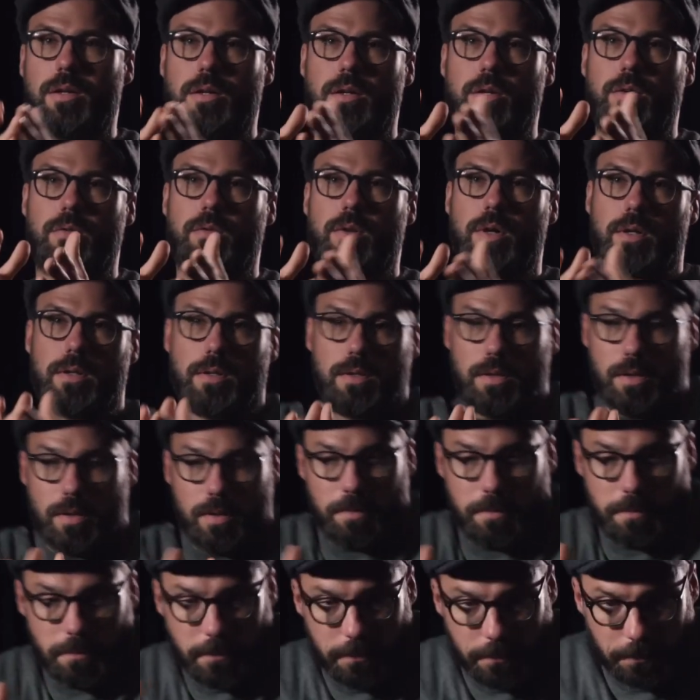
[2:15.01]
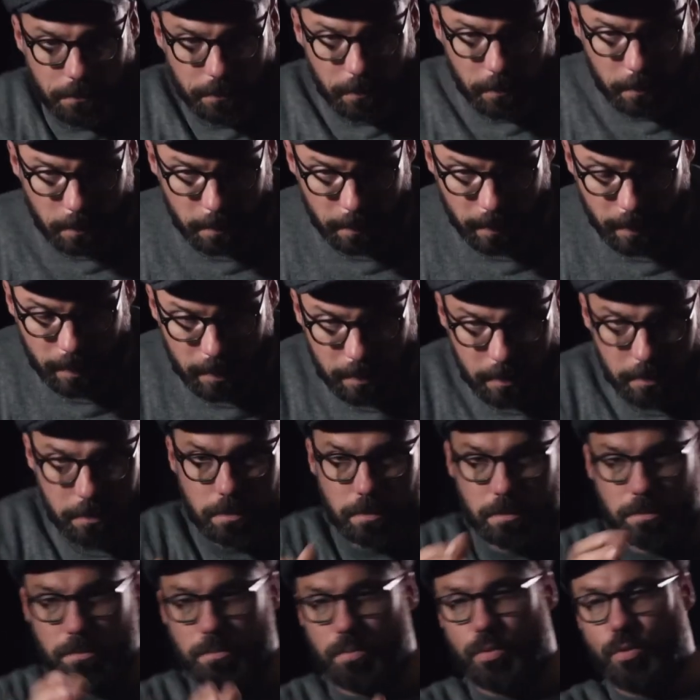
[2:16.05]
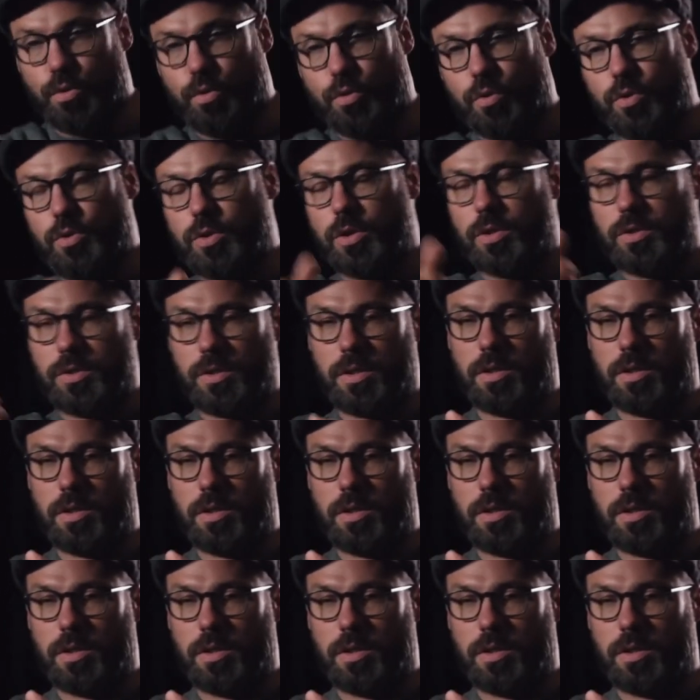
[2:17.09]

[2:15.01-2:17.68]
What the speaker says: You've got the producers,